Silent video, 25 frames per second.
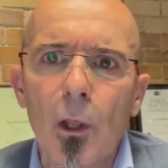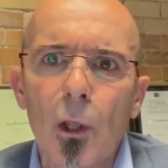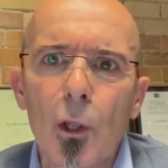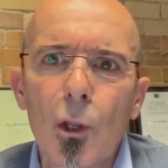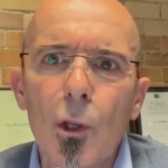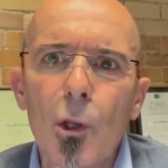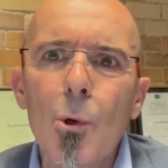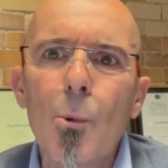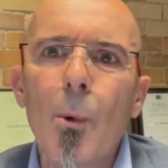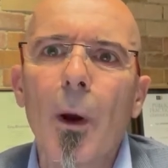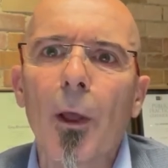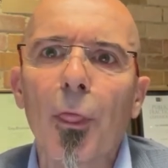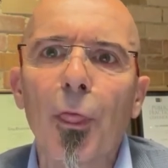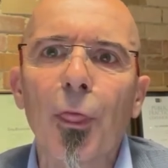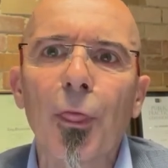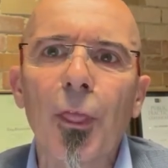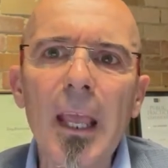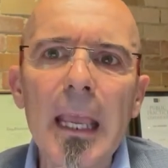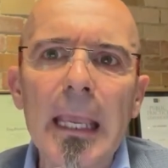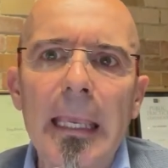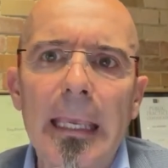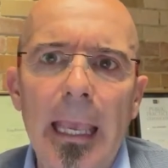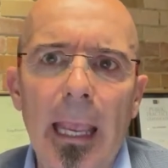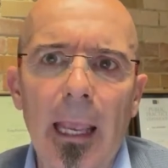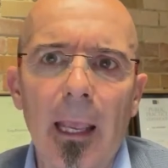you are
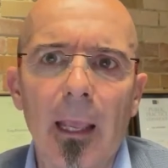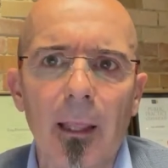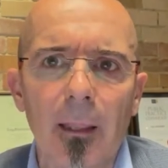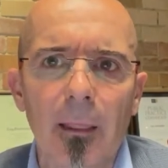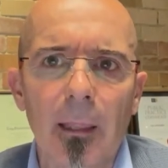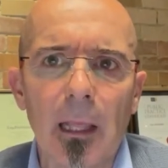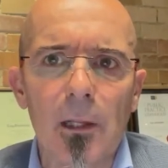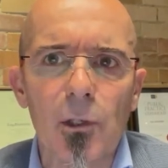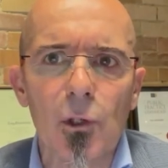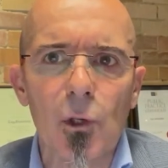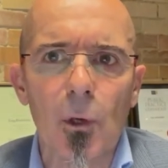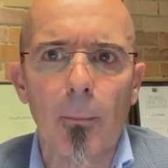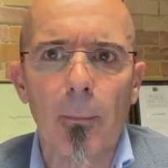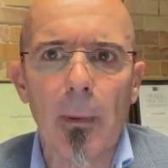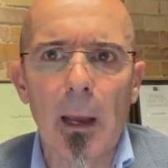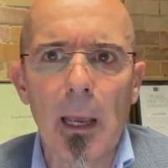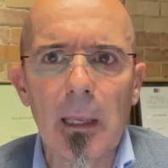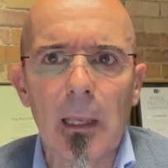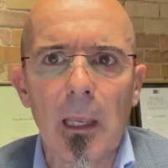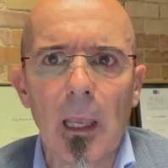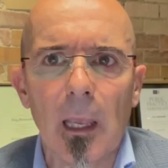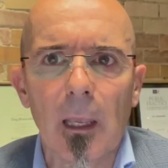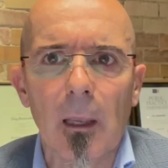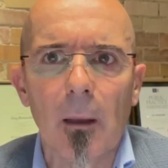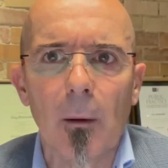thinking that you're
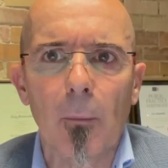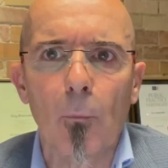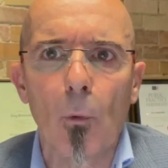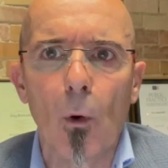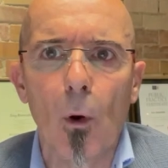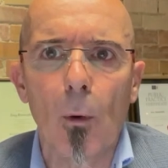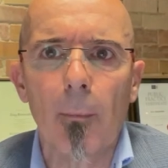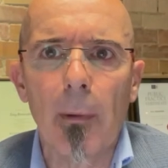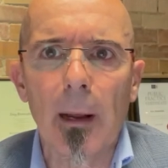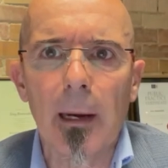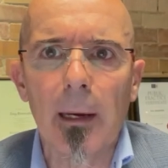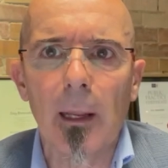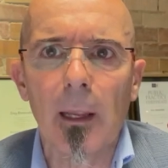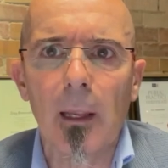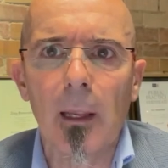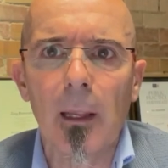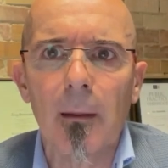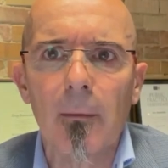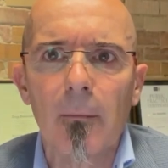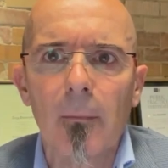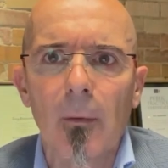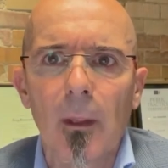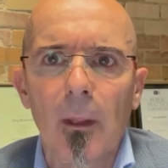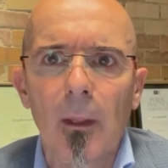making more money